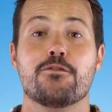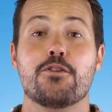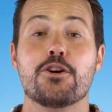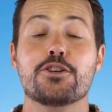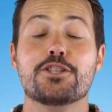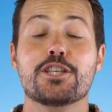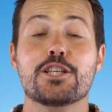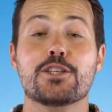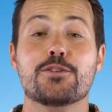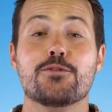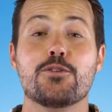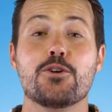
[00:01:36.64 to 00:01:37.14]

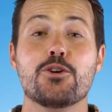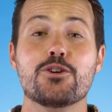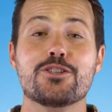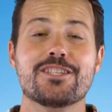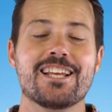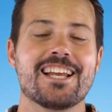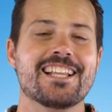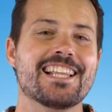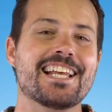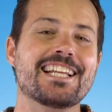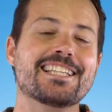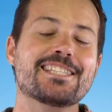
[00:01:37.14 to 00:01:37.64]
First things
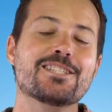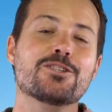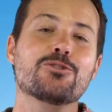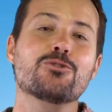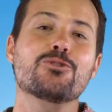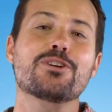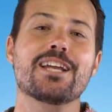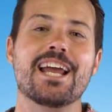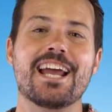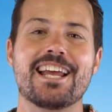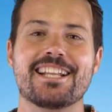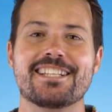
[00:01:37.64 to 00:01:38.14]
first, let's
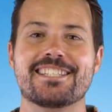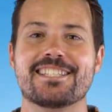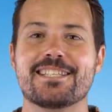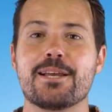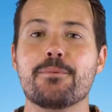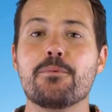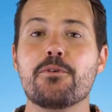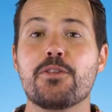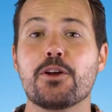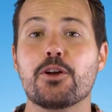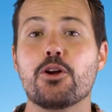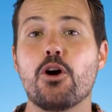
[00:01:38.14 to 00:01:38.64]
look at
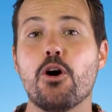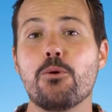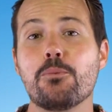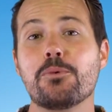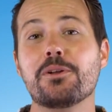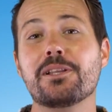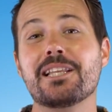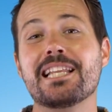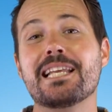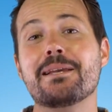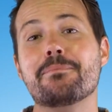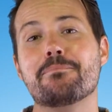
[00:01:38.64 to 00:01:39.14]
some of the
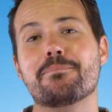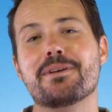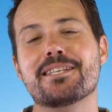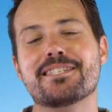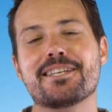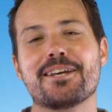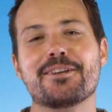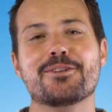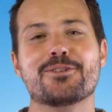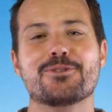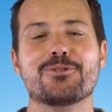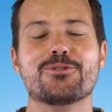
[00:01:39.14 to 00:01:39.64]
commonly
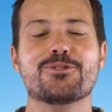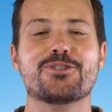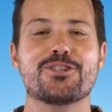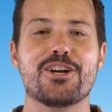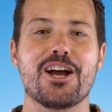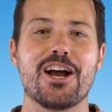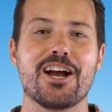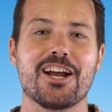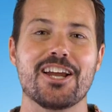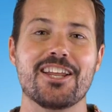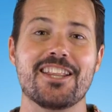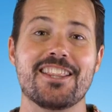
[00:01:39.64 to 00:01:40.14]
misunderstood
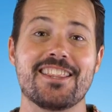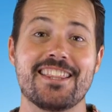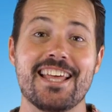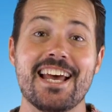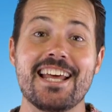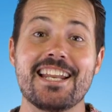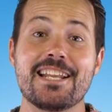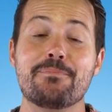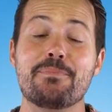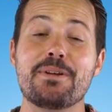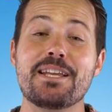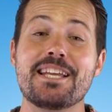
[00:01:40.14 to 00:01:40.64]
jargon
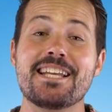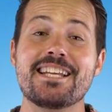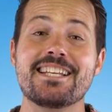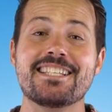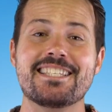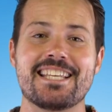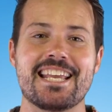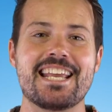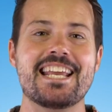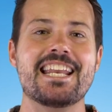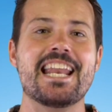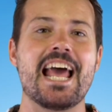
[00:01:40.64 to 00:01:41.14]
that
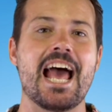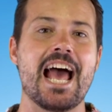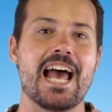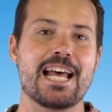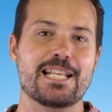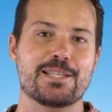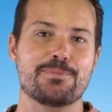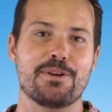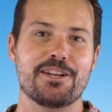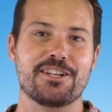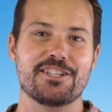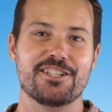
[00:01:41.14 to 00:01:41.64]
appears in
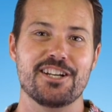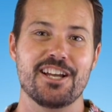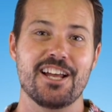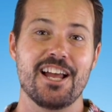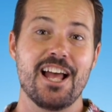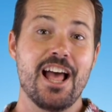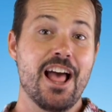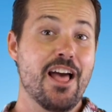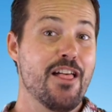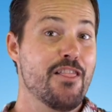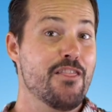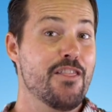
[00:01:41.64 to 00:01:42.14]
Ads
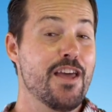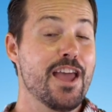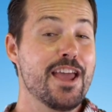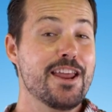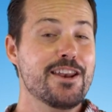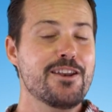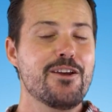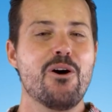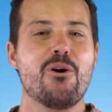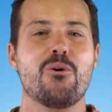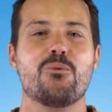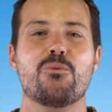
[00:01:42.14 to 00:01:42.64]
Manager.
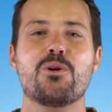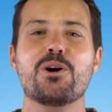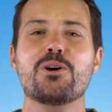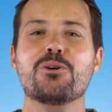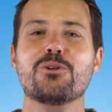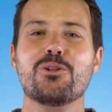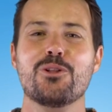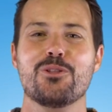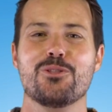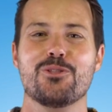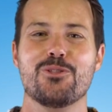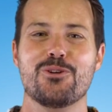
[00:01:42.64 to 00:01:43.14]
Then
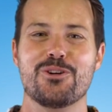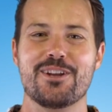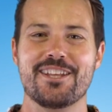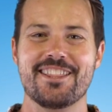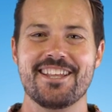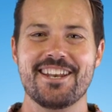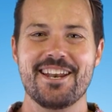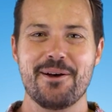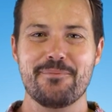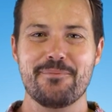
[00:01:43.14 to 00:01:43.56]
we'll look at the